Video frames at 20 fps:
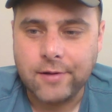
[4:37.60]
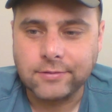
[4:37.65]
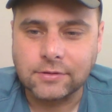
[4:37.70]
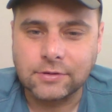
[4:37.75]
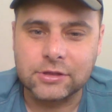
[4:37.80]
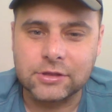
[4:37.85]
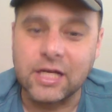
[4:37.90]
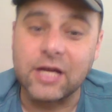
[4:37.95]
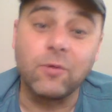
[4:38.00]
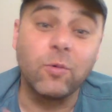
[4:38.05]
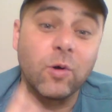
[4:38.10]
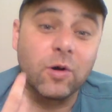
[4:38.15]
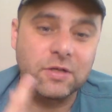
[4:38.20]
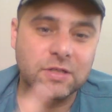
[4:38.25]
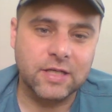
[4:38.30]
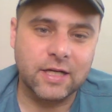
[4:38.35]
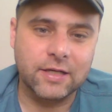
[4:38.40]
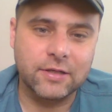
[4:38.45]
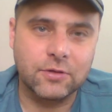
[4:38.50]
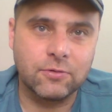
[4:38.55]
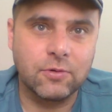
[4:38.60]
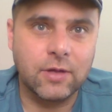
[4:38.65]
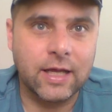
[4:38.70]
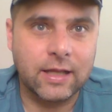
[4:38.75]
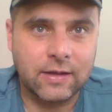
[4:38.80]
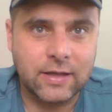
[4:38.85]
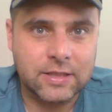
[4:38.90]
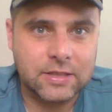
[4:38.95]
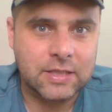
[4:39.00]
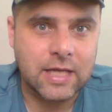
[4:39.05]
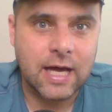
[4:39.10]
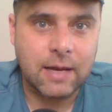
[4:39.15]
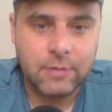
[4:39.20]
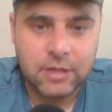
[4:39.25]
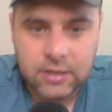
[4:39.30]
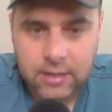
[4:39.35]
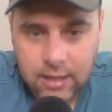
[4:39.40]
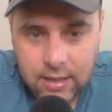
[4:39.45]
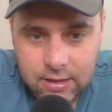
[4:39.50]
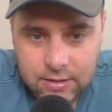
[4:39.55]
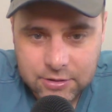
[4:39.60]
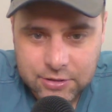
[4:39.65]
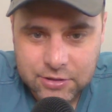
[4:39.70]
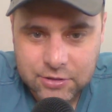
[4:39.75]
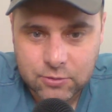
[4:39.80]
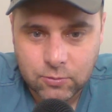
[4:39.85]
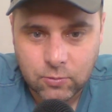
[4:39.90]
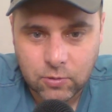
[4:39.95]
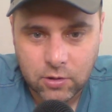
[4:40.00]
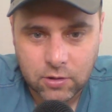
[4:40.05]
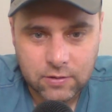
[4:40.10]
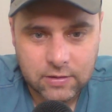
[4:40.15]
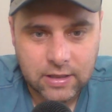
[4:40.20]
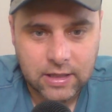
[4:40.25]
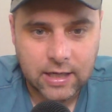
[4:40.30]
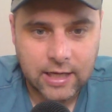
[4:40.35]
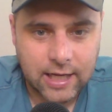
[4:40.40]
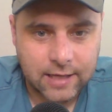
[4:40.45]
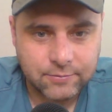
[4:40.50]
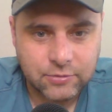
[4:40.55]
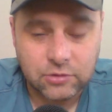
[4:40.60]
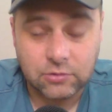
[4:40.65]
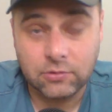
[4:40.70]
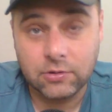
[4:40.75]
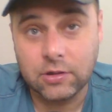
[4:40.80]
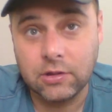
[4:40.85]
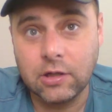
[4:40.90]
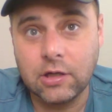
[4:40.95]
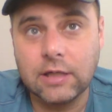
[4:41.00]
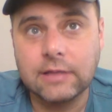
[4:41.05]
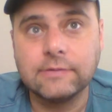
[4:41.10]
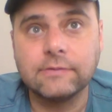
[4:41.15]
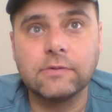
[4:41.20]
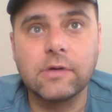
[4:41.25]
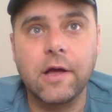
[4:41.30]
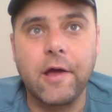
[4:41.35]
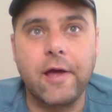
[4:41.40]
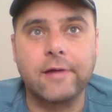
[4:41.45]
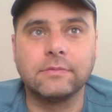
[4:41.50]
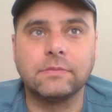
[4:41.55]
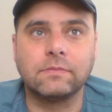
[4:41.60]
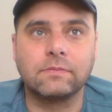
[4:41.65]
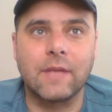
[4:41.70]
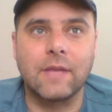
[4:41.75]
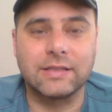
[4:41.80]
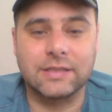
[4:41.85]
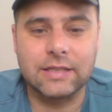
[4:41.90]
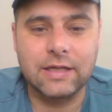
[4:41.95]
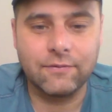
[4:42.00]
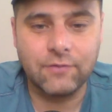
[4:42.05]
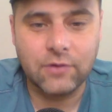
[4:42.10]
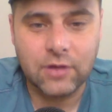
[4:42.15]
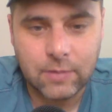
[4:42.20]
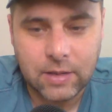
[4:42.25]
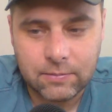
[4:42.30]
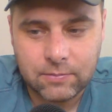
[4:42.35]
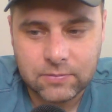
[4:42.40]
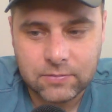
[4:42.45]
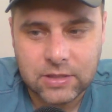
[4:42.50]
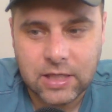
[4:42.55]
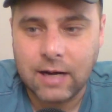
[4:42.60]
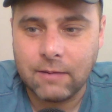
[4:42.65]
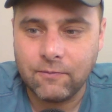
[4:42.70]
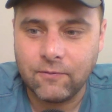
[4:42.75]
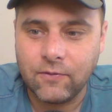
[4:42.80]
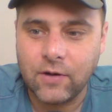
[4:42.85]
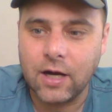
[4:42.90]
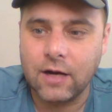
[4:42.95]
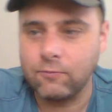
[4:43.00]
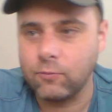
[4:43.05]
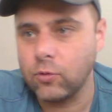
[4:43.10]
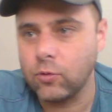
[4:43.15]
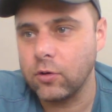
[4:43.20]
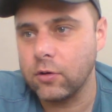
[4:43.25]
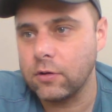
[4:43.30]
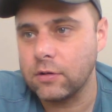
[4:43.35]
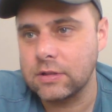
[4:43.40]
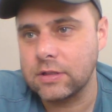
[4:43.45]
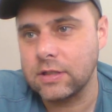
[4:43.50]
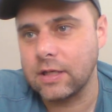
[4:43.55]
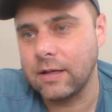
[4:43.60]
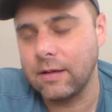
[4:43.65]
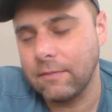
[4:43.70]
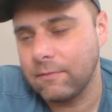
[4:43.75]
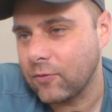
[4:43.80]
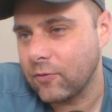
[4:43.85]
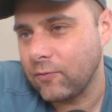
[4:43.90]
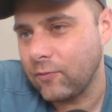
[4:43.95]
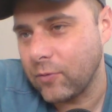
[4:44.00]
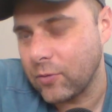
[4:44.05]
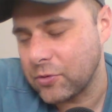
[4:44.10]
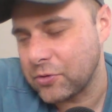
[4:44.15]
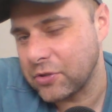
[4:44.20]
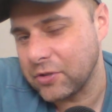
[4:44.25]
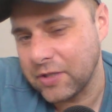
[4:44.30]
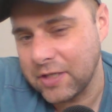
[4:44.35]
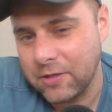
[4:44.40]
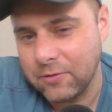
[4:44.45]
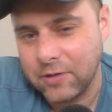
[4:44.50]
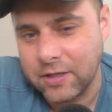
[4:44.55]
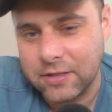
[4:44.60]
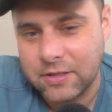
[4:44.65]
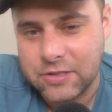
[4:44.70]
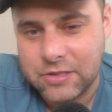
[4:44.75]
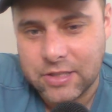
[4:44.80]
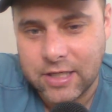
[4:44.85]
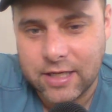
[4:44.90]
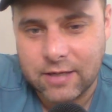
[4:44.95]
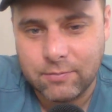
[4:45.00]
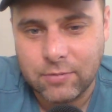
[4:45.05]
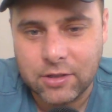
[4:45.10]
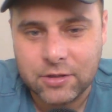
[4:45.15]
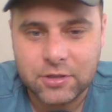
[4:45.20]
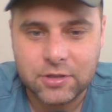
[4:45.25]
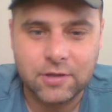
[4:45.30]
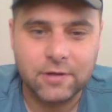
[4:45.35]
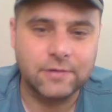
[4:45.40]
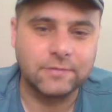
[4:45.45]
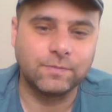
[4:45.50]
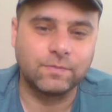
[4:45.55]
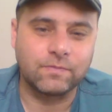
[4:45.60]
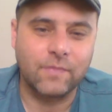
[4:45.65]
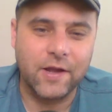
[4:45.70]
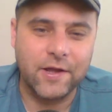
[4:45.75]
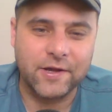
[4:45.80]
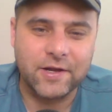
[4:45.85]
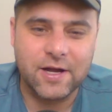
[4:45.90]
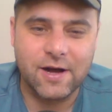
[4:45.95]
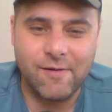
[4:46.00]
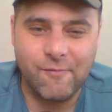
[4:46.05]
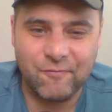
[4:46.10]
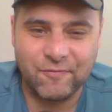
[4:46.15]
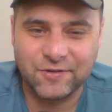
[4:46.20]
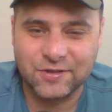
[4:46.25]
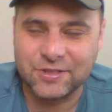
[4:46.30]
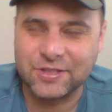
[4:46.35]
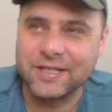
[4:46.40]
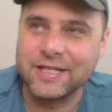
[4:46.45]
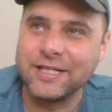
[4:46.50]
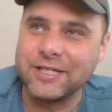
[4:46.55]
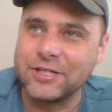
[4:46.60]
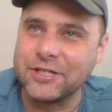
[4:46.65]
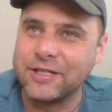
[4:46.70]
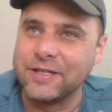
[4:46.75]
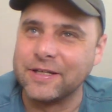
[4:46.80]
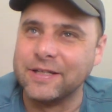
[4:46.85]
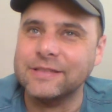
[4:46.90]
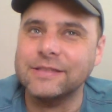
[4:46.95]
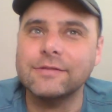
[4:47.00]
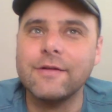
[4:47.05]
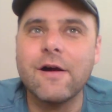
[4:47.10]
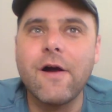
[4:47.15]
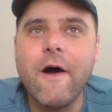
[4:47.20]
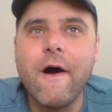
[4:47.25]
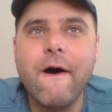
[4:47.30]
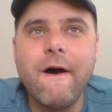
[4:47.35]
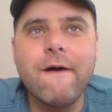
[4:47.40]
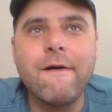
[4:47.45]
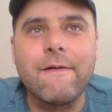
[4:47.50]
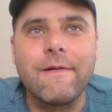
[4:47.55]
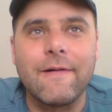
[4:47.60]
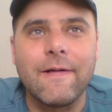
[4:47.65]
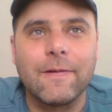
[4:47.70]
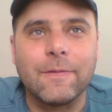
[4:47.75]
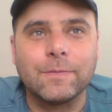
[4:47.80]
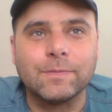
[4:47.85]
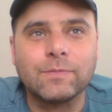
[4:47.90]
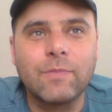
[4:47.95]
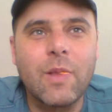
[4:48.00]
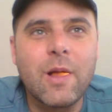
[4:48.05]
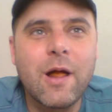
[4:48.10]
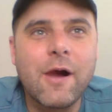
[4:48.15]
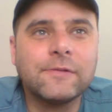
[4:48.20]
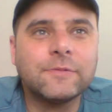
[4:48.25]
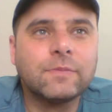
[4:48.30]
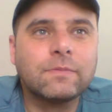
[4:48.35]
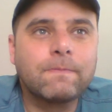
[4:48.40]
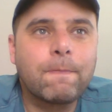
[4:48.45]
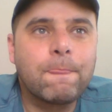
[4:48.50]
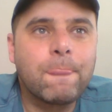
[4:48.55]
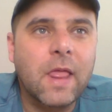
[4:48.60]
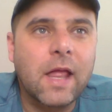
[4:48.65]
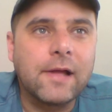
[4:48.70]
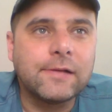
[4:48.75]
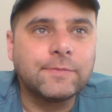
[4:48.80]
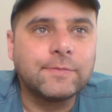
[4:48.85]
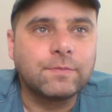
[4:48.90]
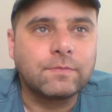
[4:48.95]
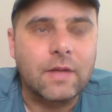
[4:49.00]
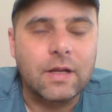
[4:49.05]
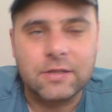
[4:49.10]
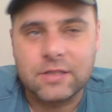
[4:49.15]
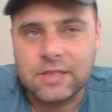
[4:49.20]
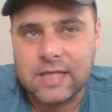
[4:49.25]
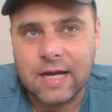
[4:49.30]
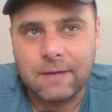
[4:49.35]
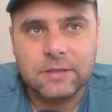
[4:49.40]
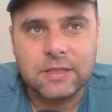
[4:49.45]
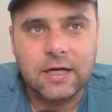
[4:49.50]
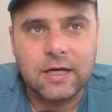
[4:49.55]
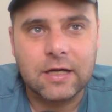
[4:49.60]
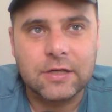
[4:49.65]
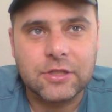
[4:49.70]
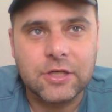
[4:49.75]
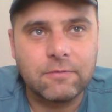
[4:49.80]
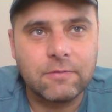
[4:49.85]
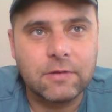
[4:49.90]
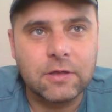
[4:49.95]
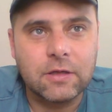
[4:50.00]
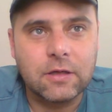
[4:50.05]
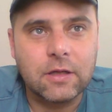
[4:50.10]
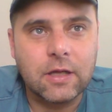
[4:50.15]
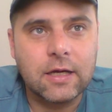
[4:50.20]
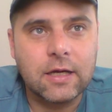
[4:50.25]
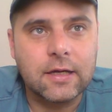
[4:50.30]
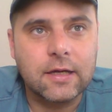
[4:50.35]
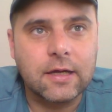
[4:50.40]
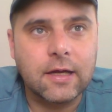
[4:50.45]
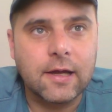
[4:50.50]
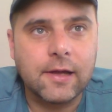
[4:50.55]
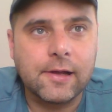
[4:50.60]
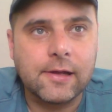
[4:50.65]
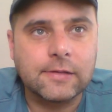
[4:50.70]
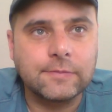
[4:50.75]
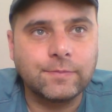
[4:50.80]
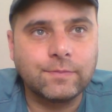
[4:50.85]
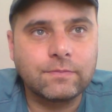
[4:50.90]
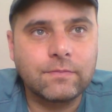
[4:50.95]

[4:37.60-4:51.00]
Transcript: say words that I do like. Like sabotage is a word that I absolutely love. That's definitely my top five words. And unfortunately, you don't get to say it much in conversation. um, sabotage, I really like. Uh,